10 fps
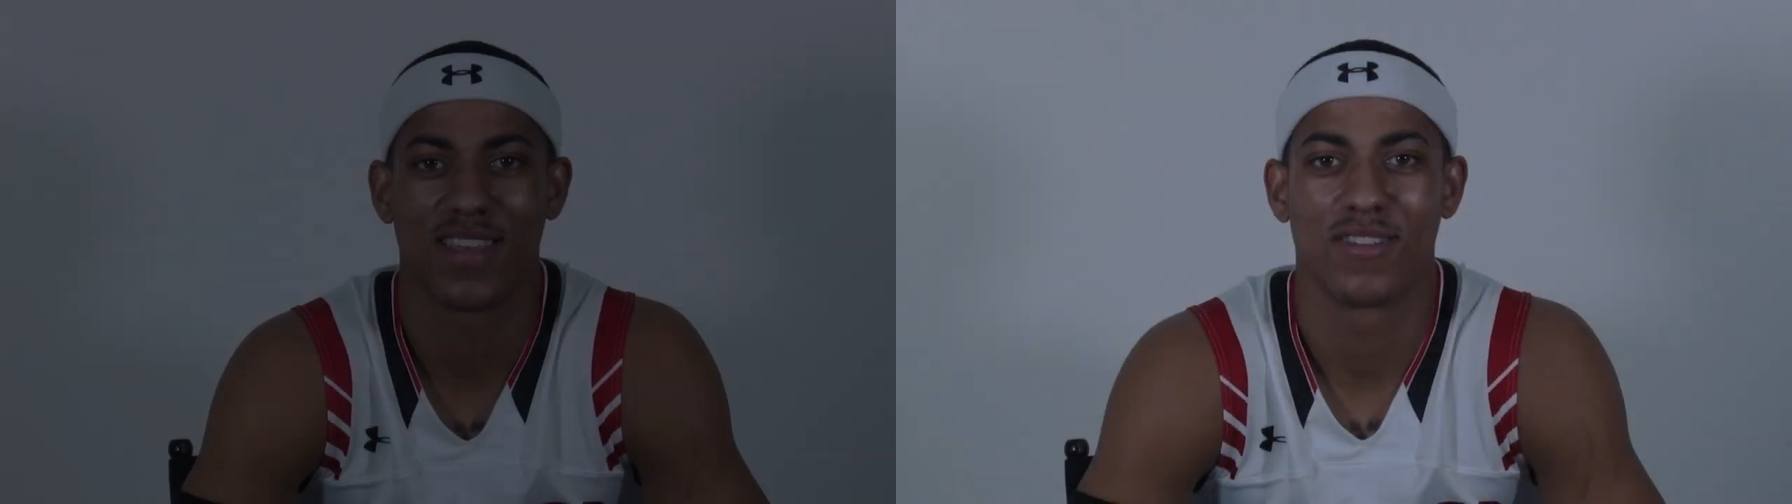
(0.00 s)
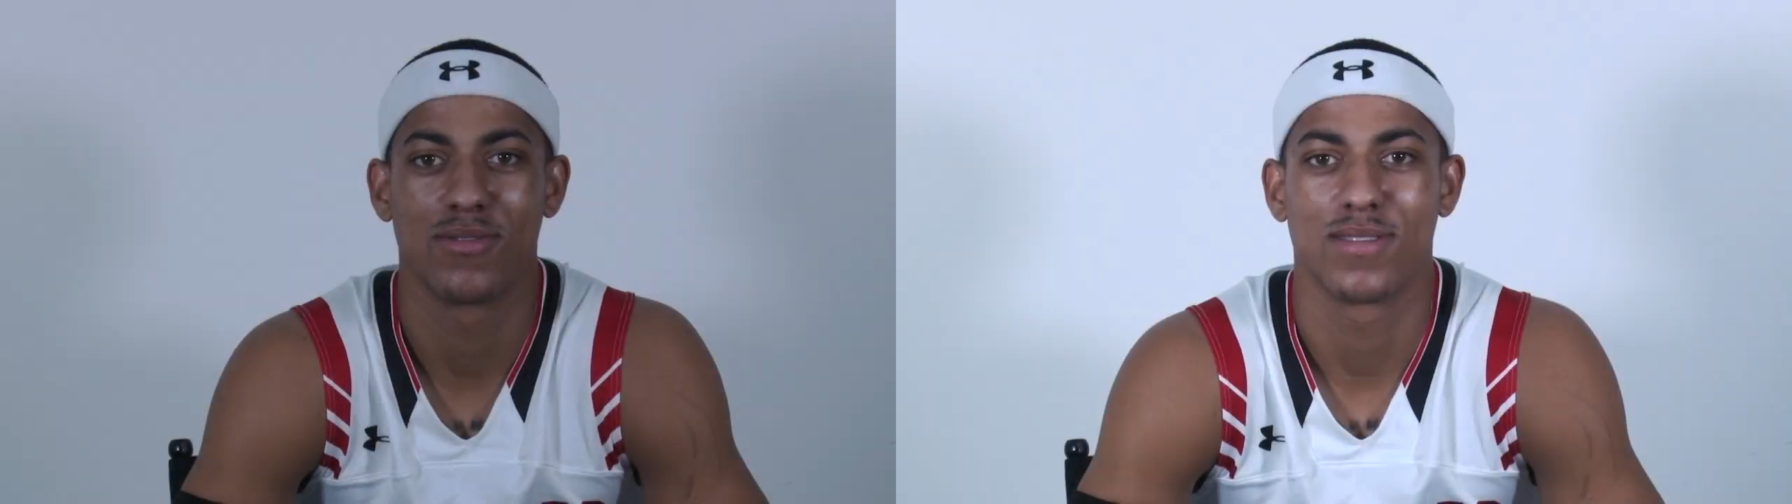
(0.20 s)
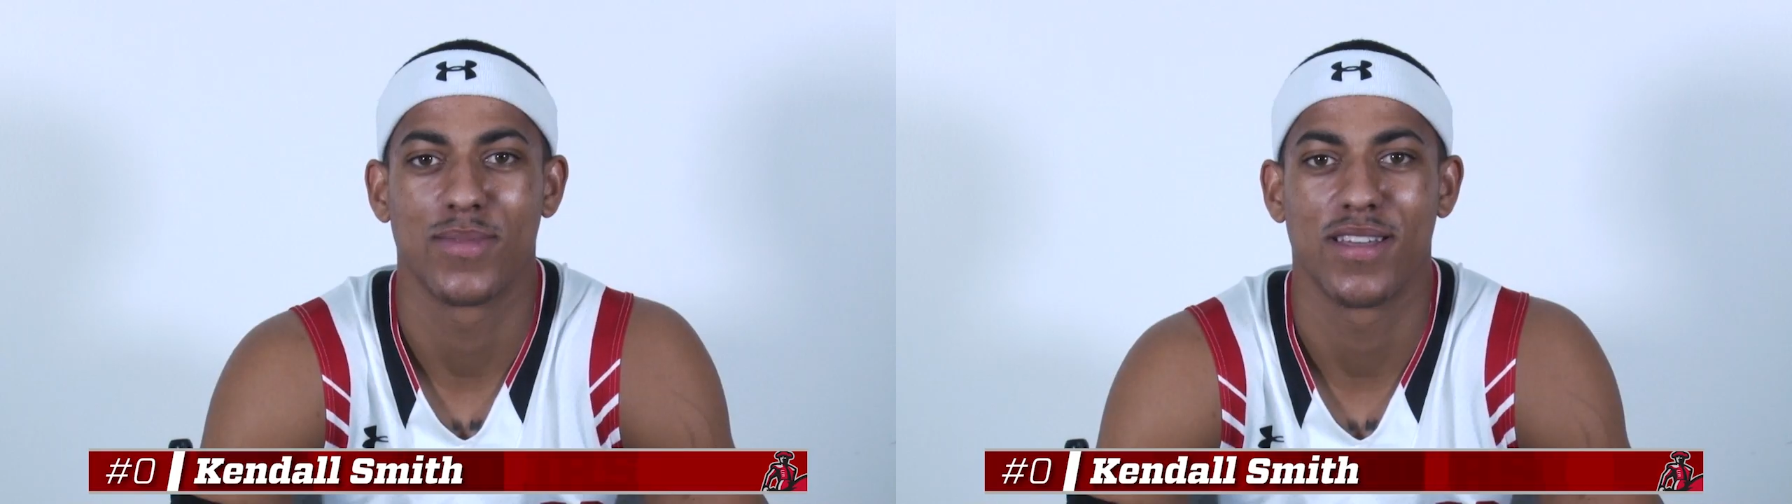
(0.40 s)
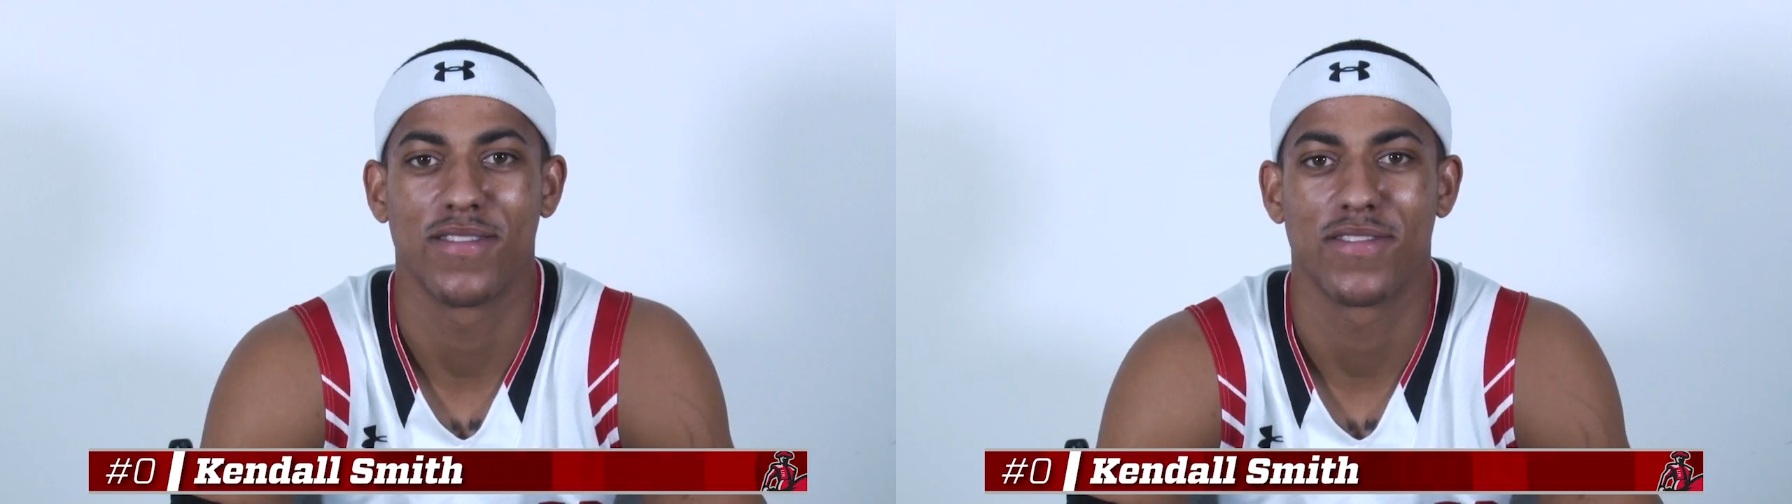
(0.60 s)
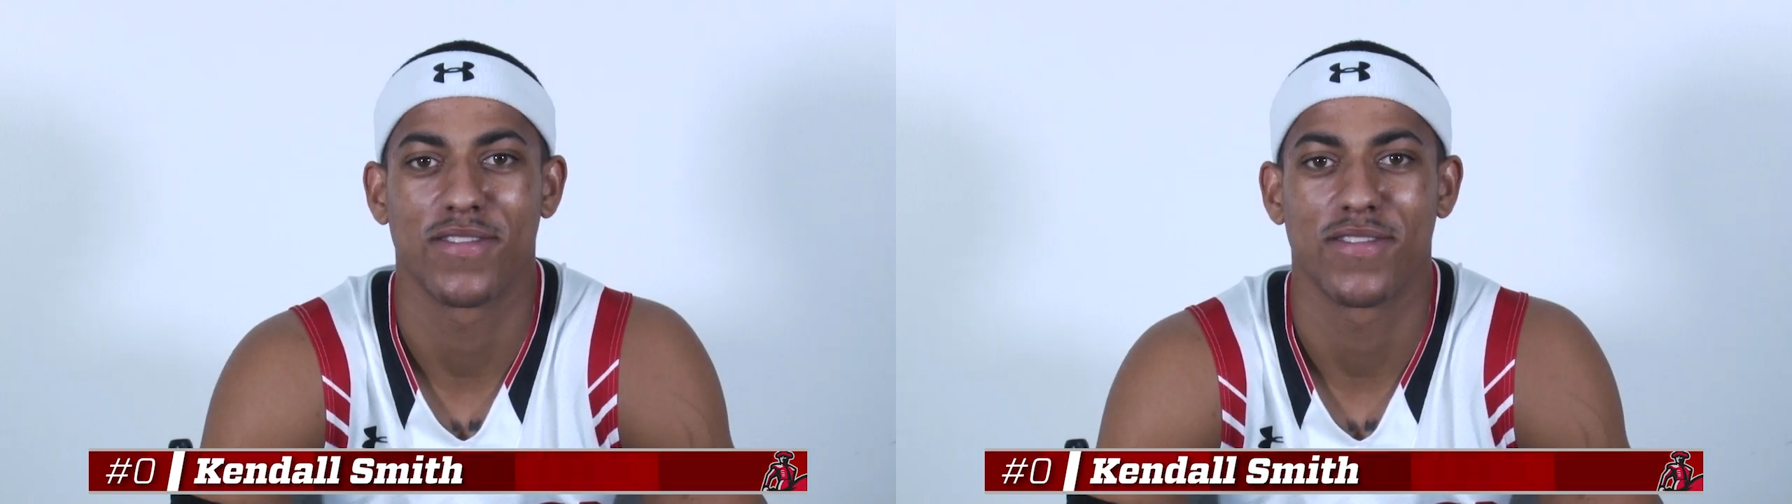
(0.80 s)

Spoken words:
Kendall Smith,